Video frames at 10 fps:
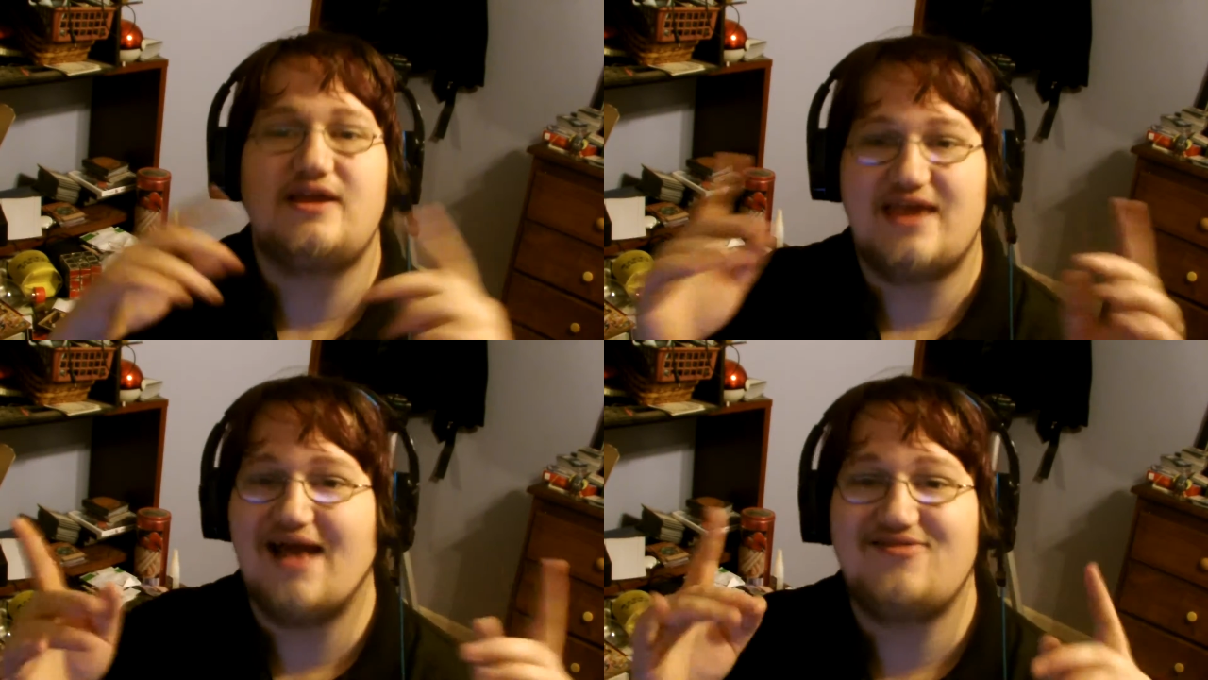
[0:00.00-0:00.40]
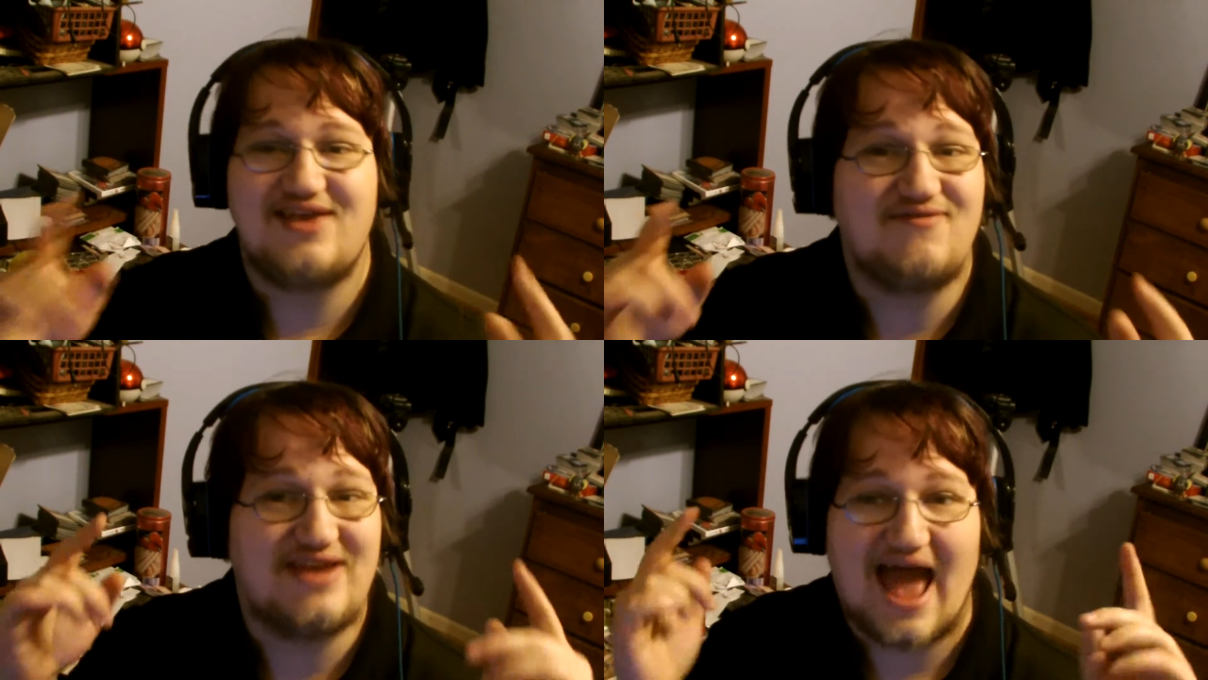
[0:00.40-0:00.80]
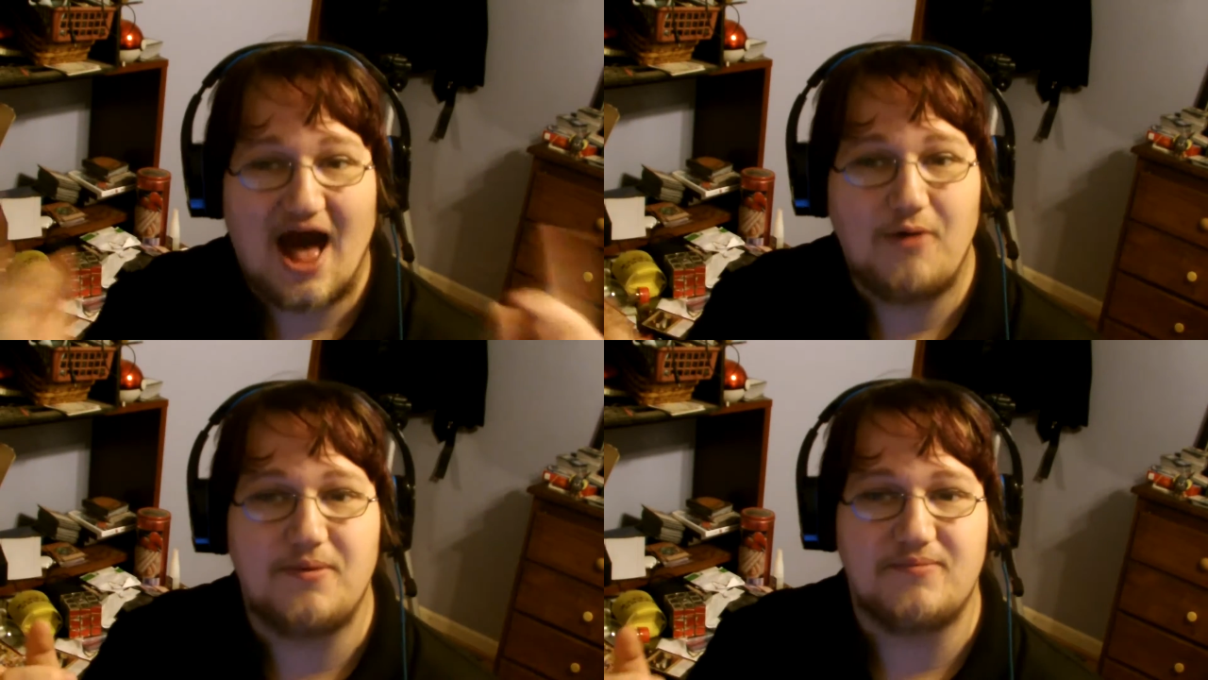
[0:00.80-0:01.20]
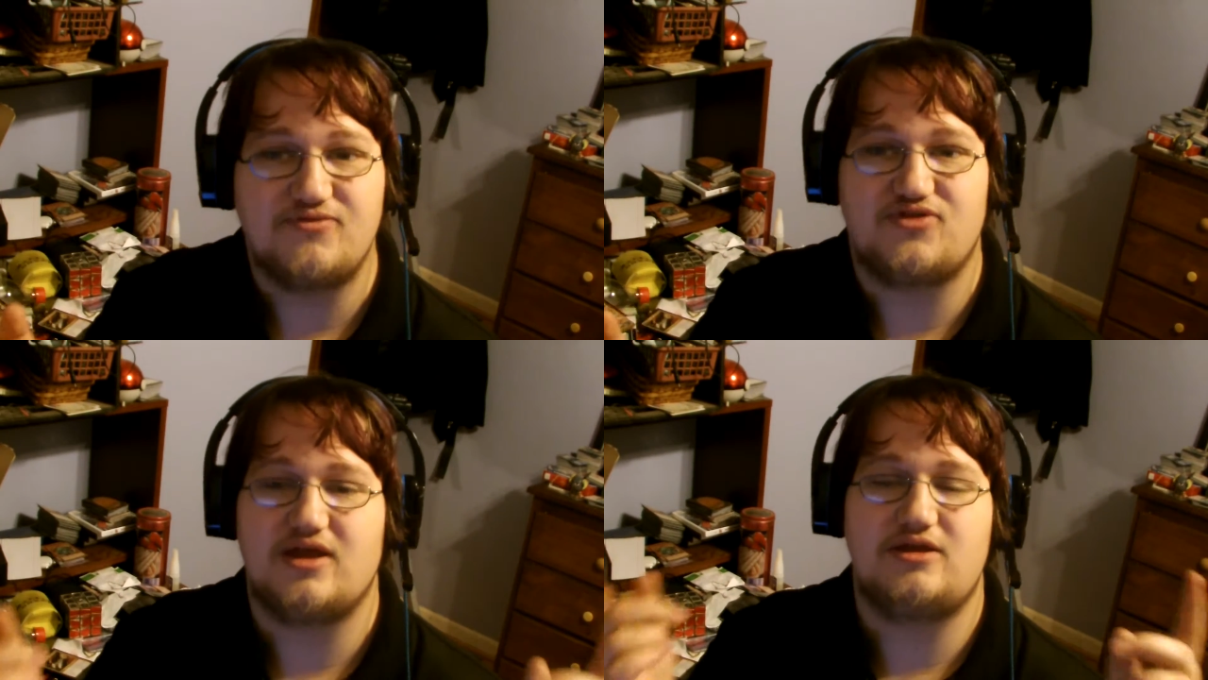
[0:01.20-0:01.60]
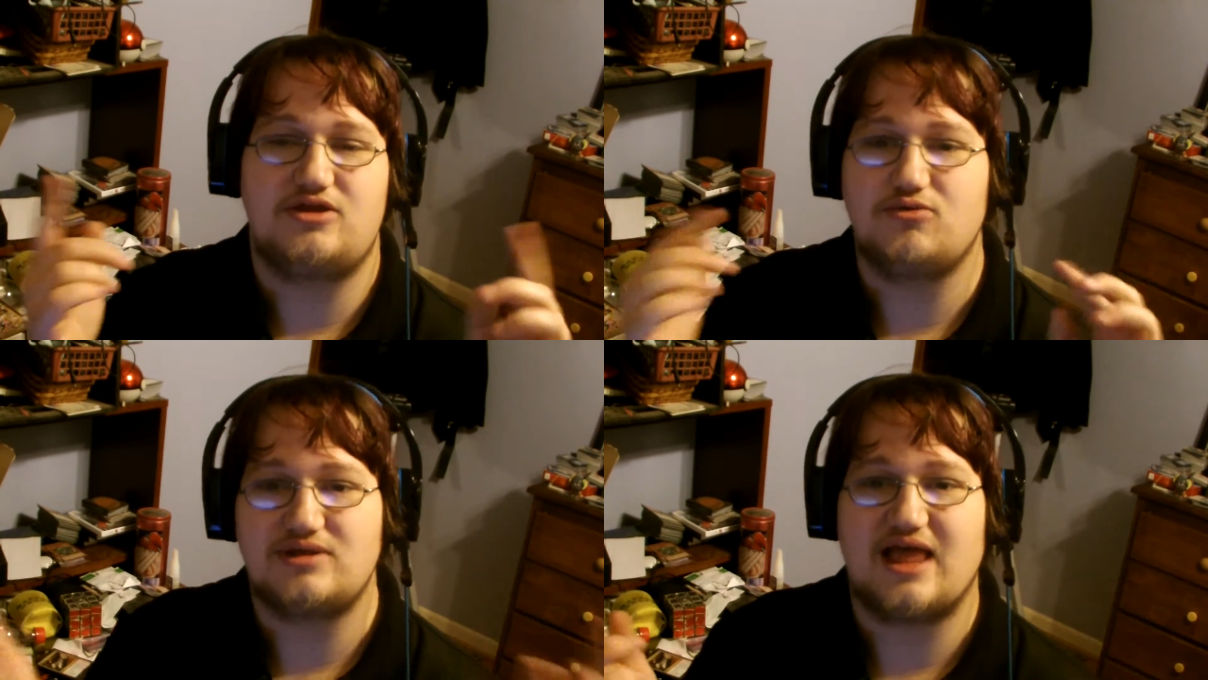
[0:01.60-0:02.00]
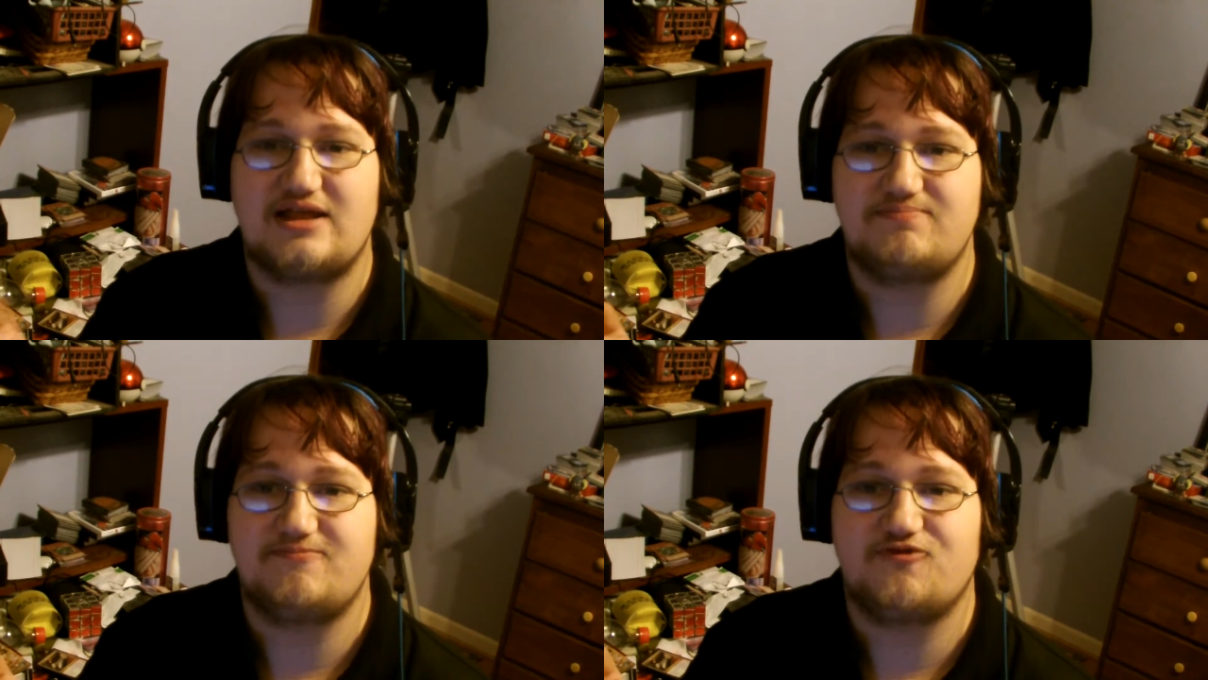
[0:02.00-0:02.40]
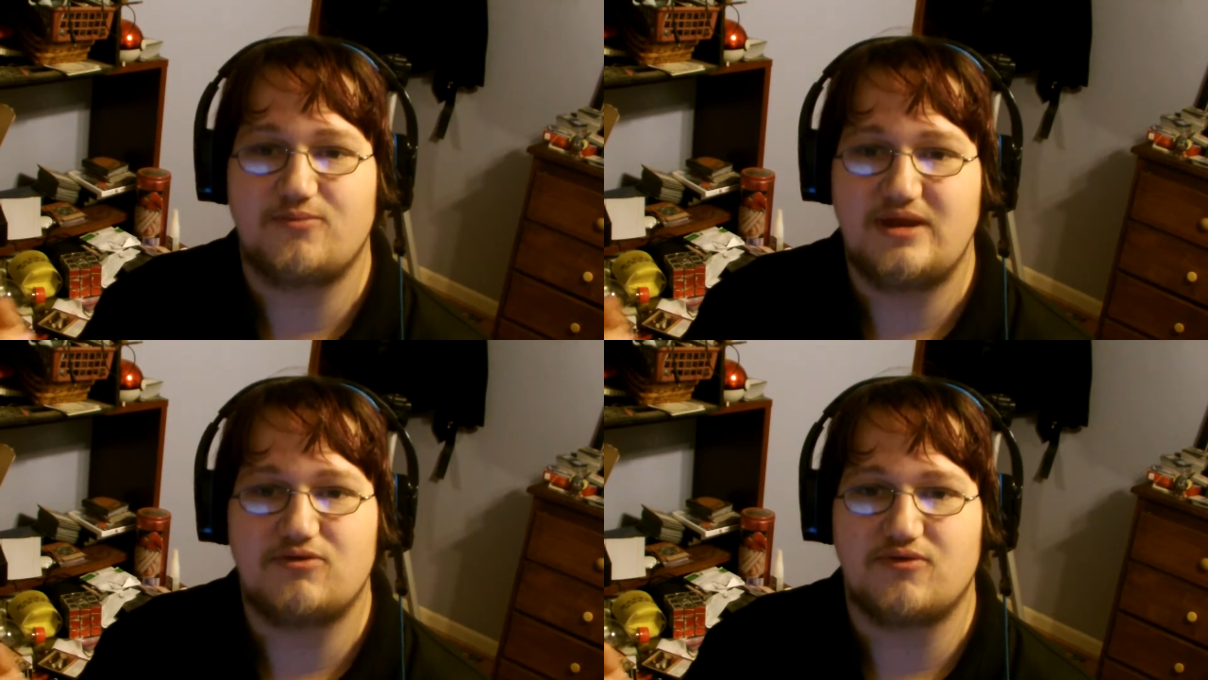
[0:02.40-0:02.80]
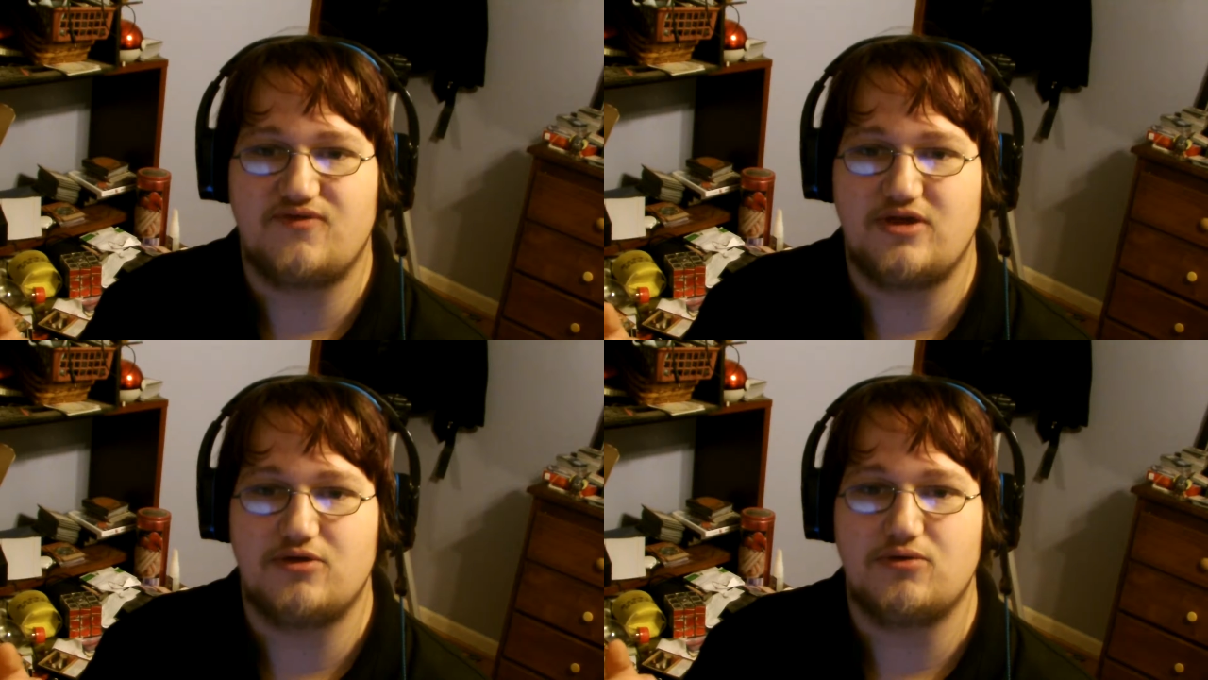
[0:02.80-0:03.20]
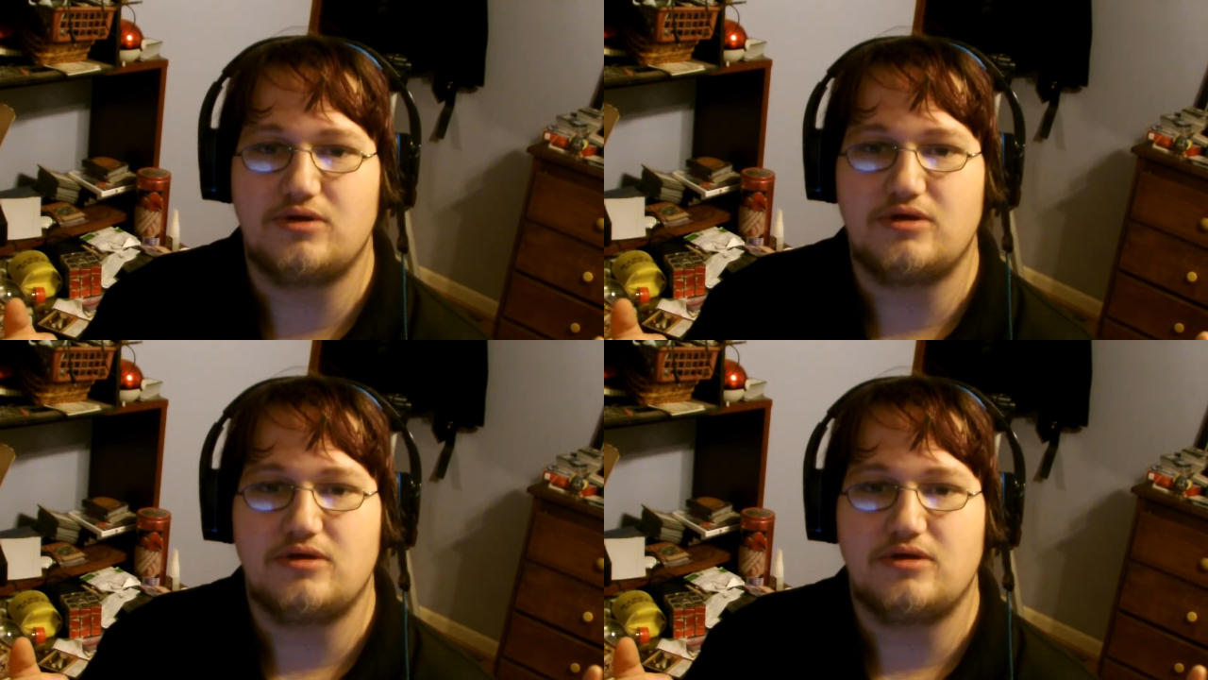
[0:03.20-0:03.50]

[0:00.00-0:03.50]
yes, even albums that you would like for me to review,